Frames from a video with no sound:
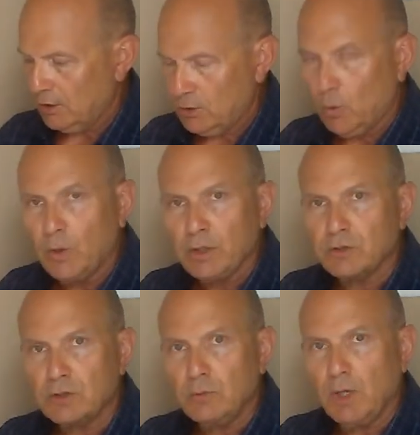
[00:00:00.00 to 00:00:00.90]
coils
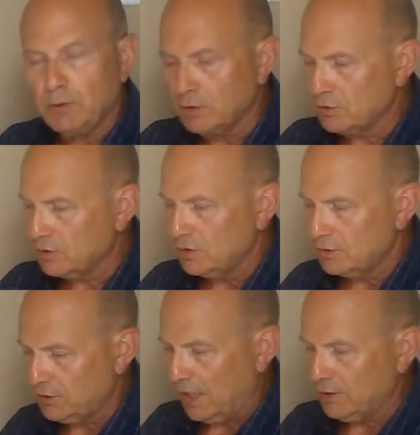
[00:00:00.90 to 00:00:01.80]
and rotors,
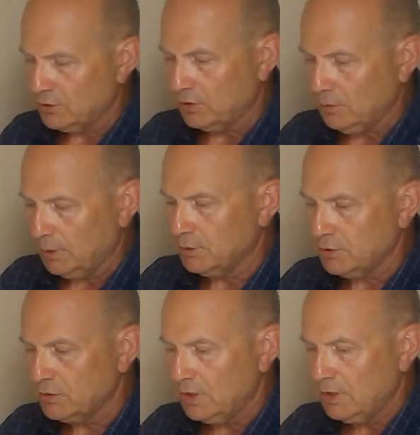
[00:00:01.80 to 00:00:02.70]
stators and
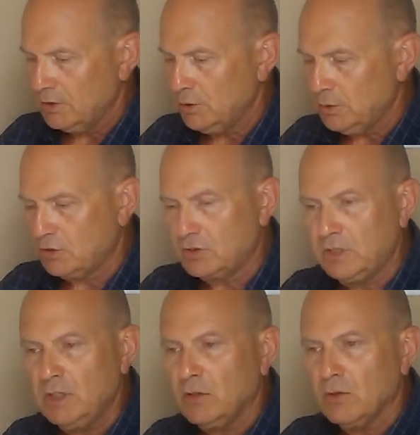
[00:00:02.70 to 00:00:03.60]
rotors, you would
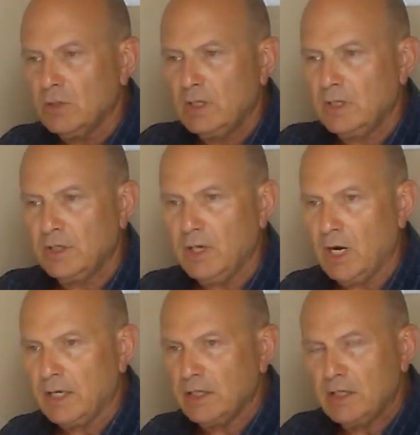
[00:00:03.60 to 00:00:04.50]
still
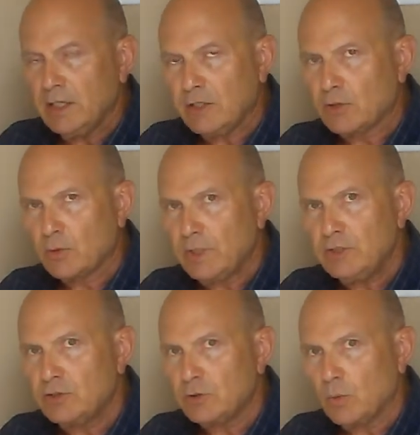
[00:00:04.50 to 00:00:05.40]
not
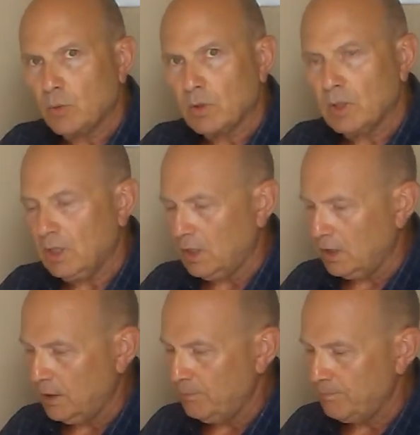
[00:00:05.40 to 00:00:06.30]
increase your
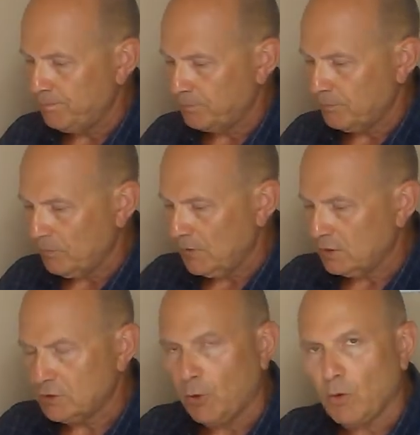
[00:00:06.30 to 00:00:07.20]

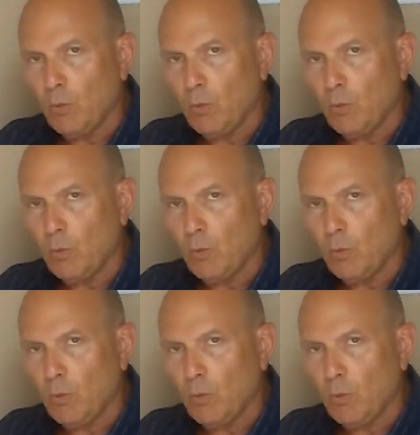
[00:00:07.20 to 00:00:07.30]
total